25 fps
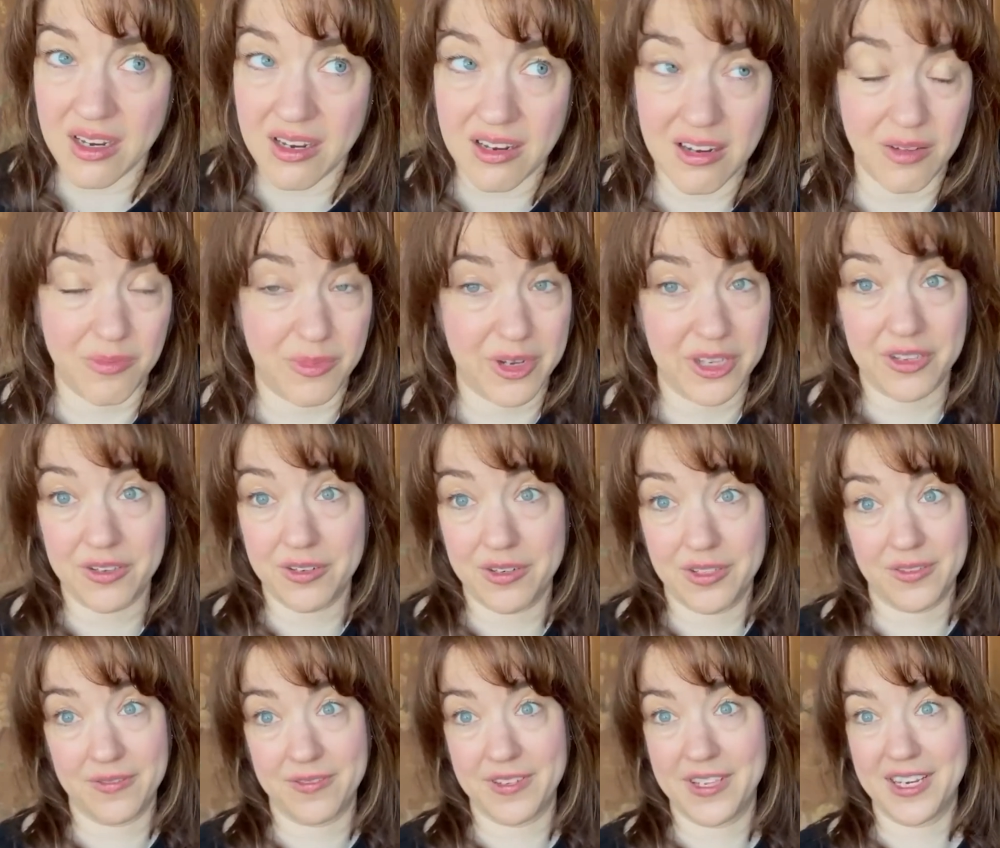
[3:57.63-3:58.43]
oh my
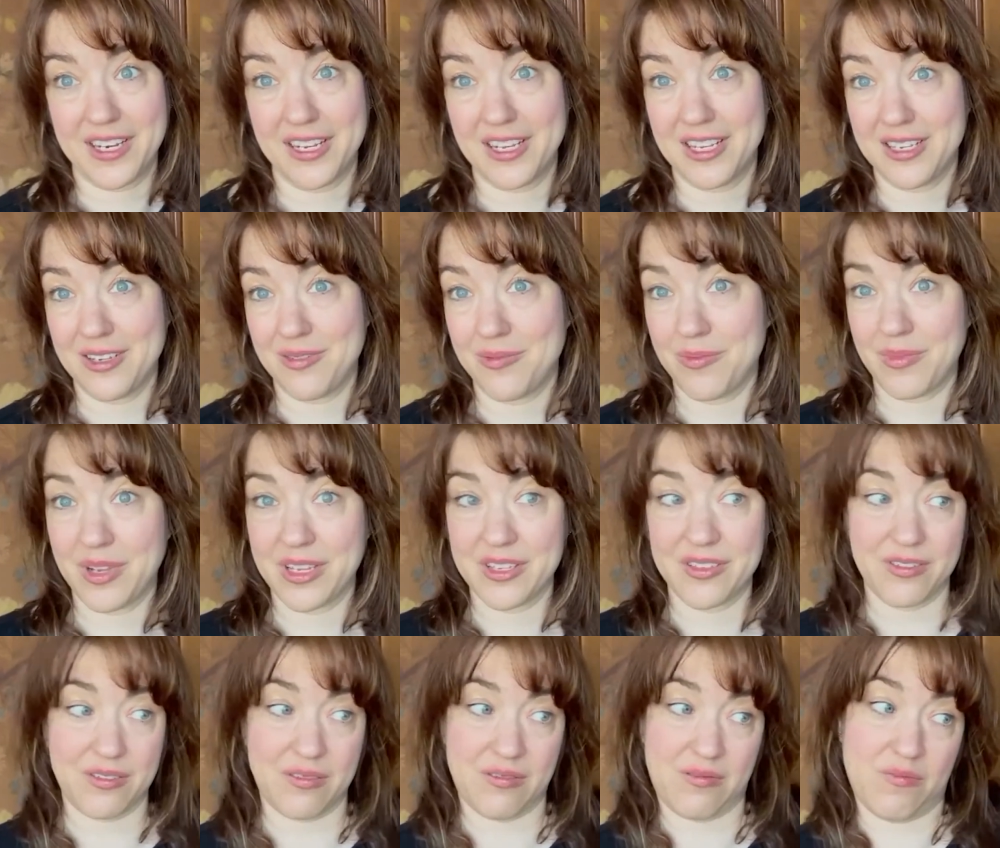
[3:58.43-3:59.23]
goodness, Vianna,
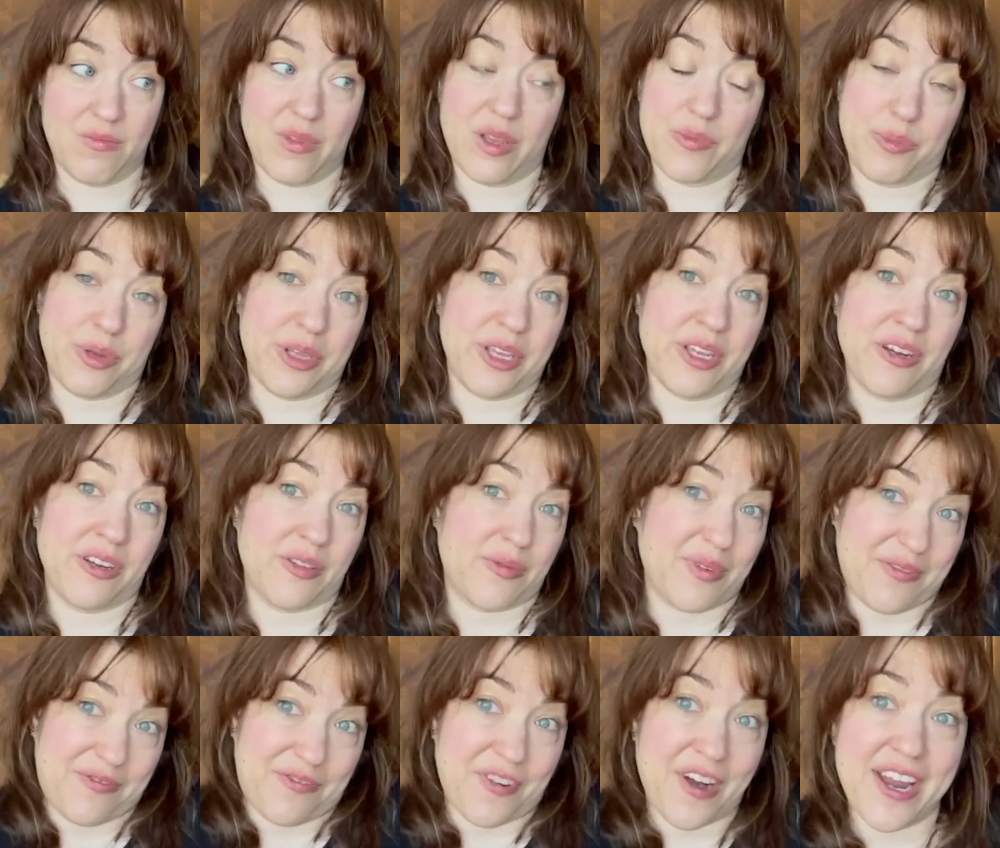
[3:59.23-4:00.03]
my peers,
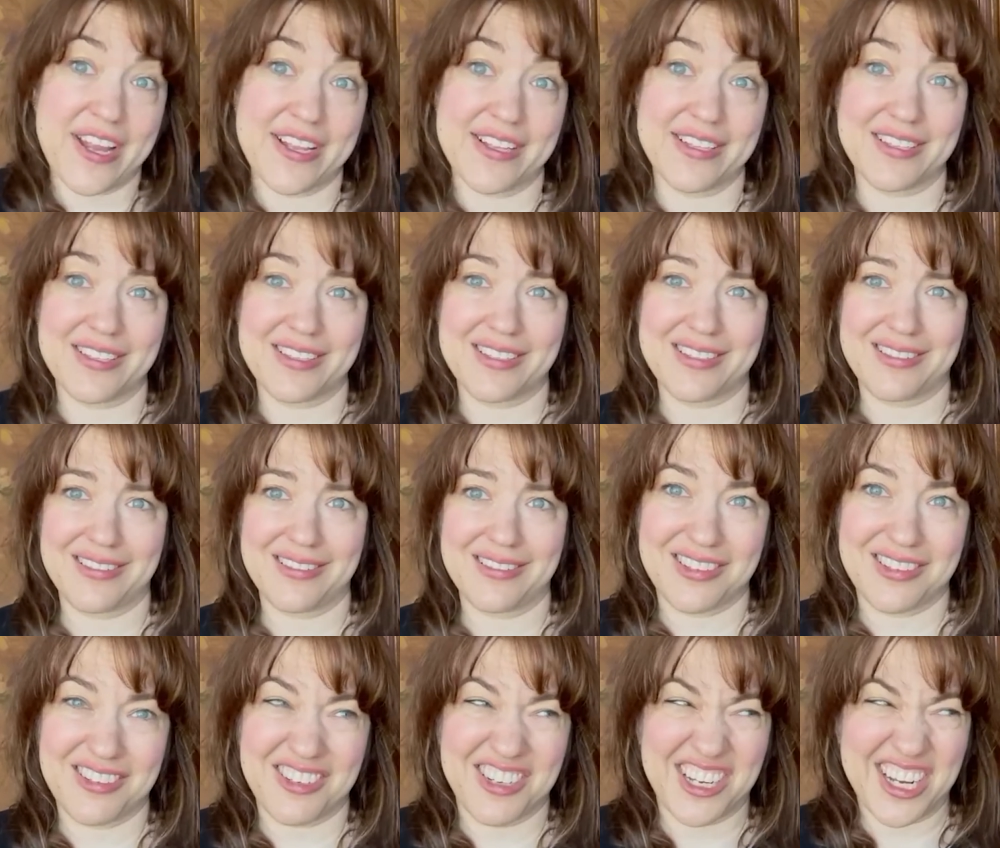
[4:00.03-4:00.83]
my friends,
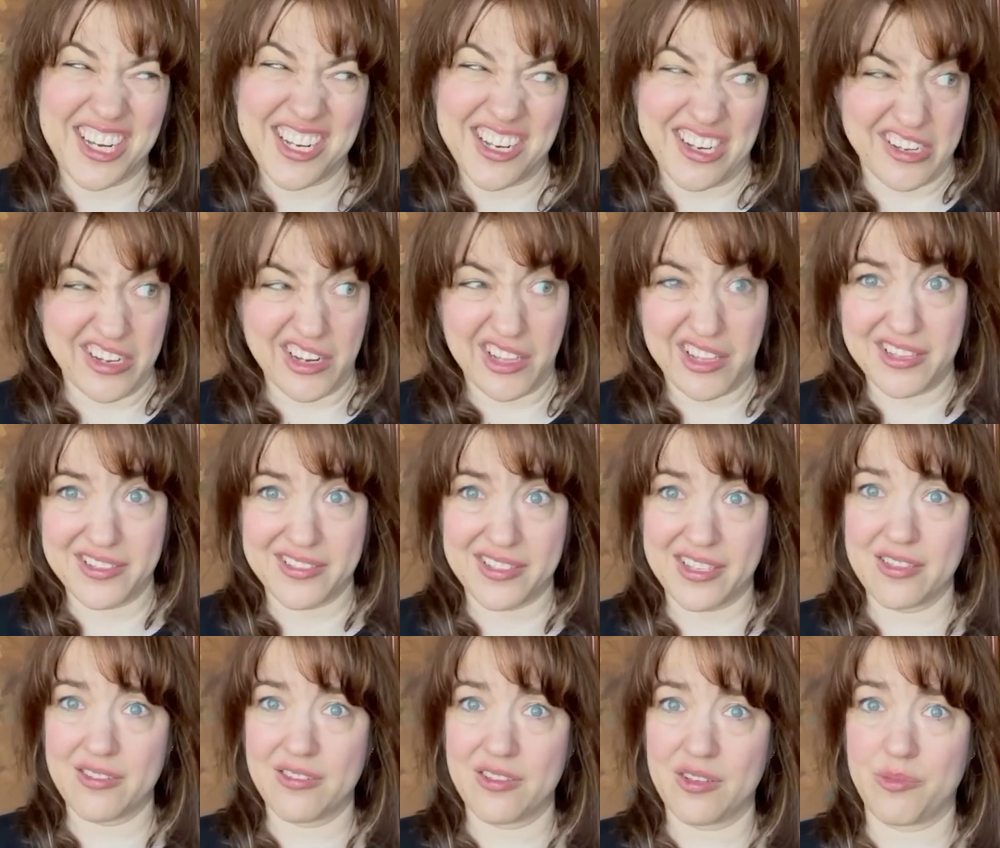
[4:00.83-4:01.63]
kind of
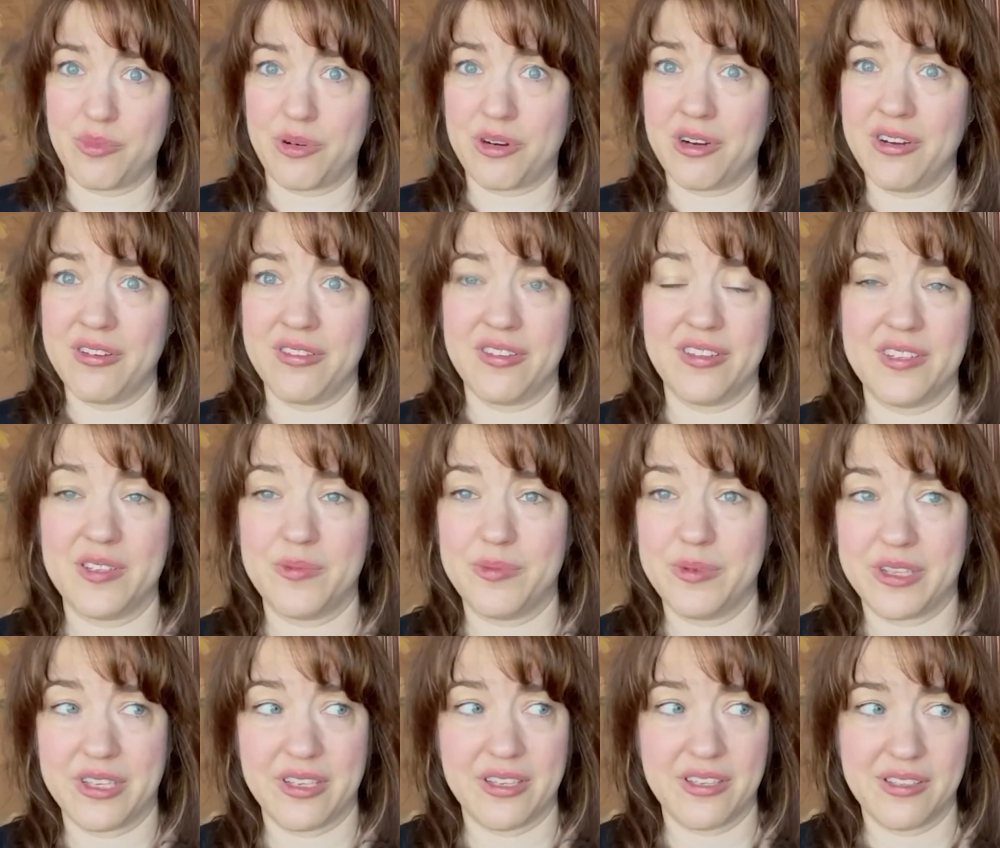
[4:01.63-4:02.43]
jealous I took part in this
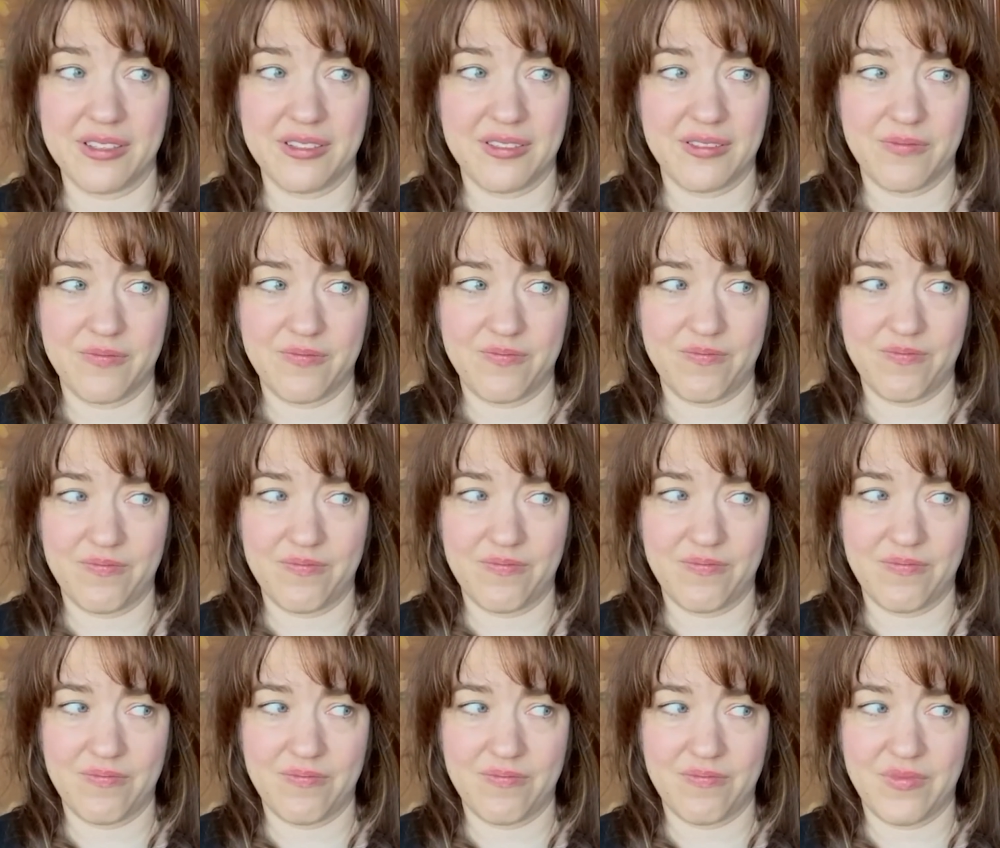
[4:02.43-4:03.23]
because
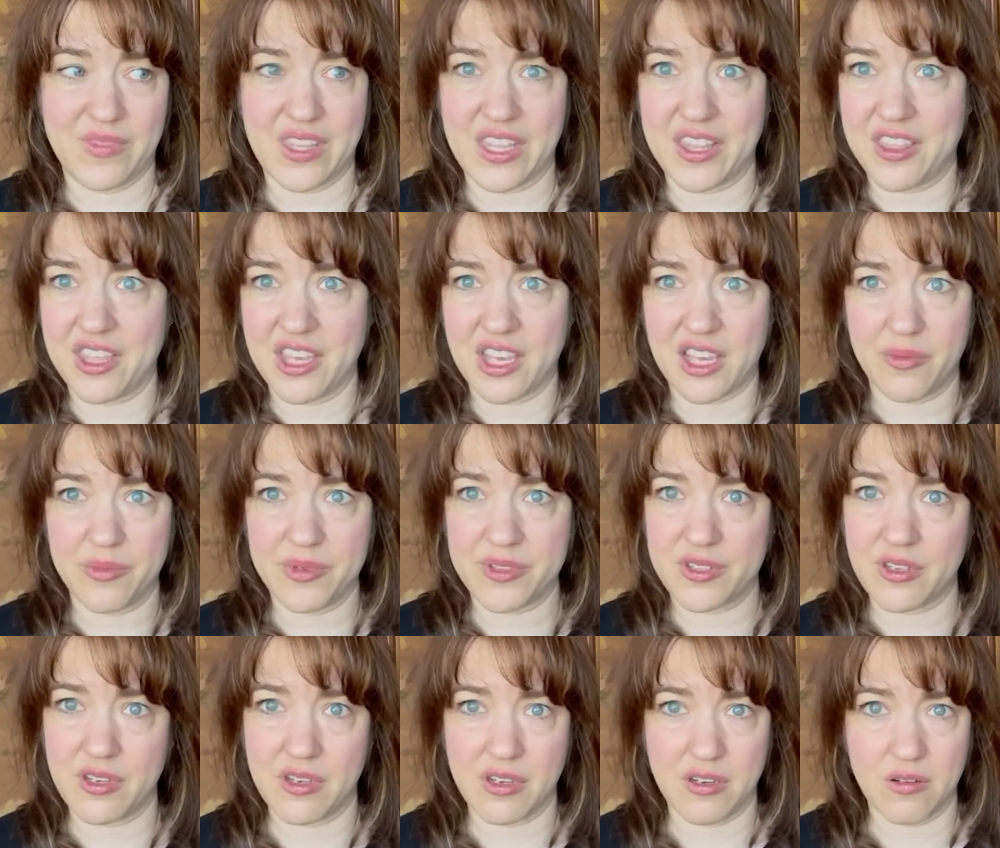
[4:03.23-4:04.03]
they think I'm
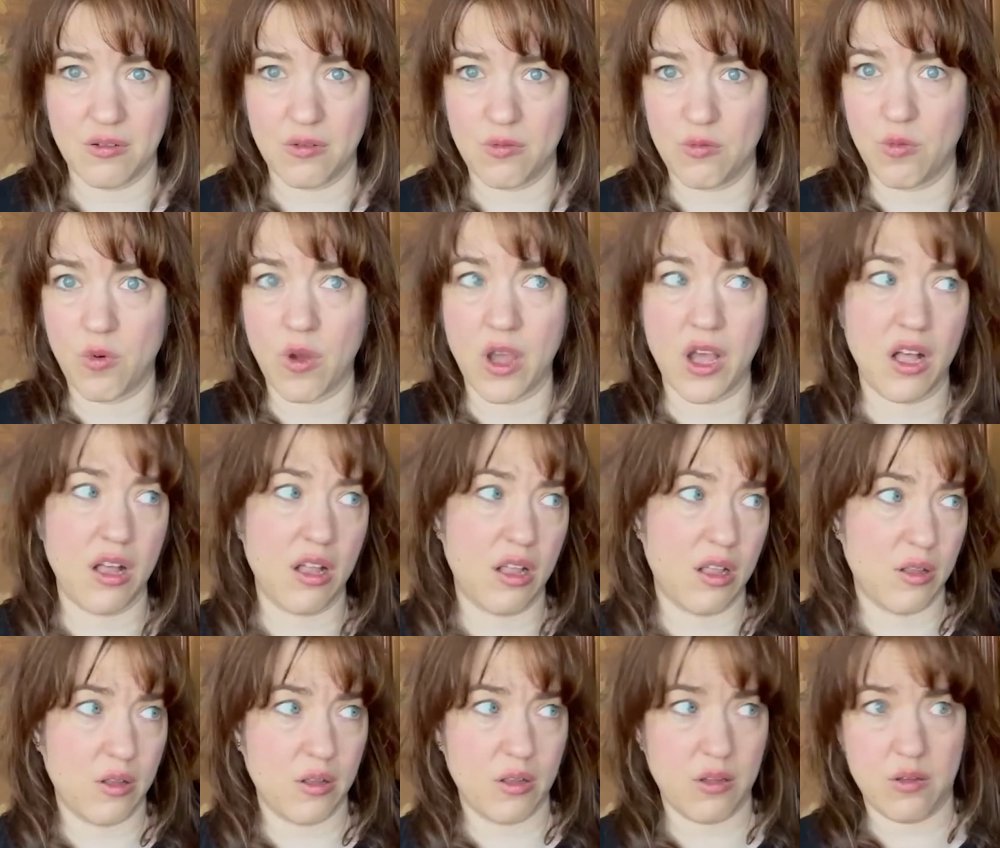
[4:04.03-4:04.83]
so
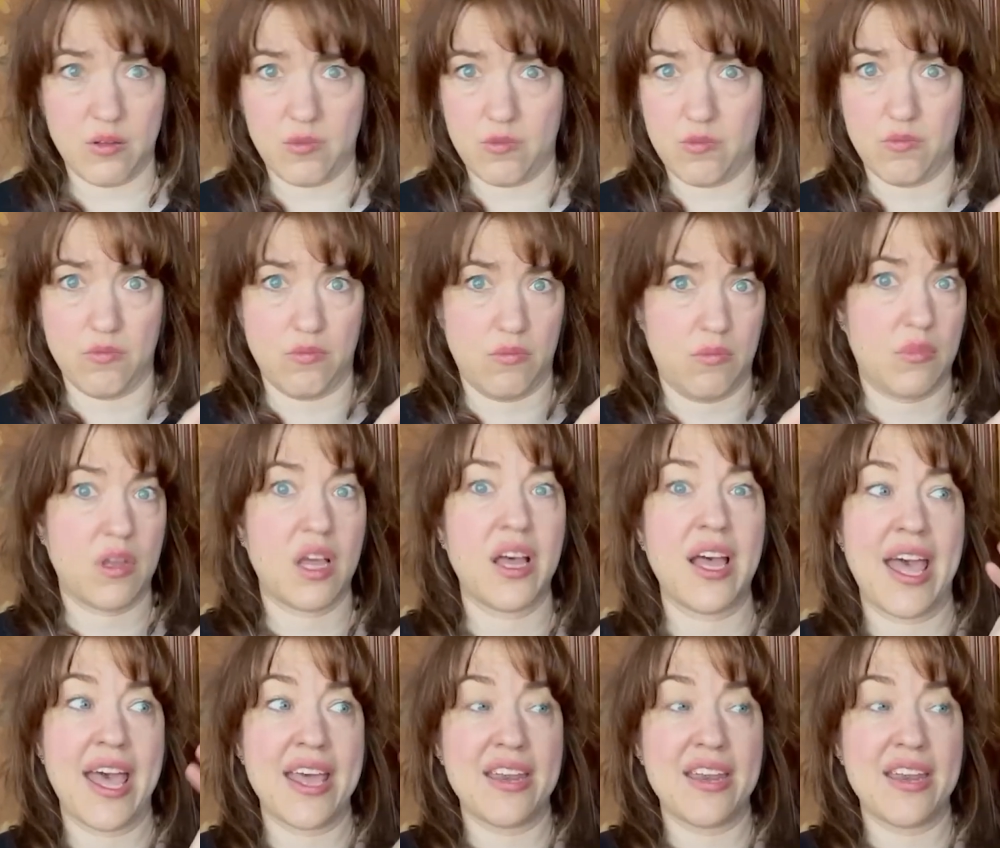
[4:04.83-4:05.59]
well ahead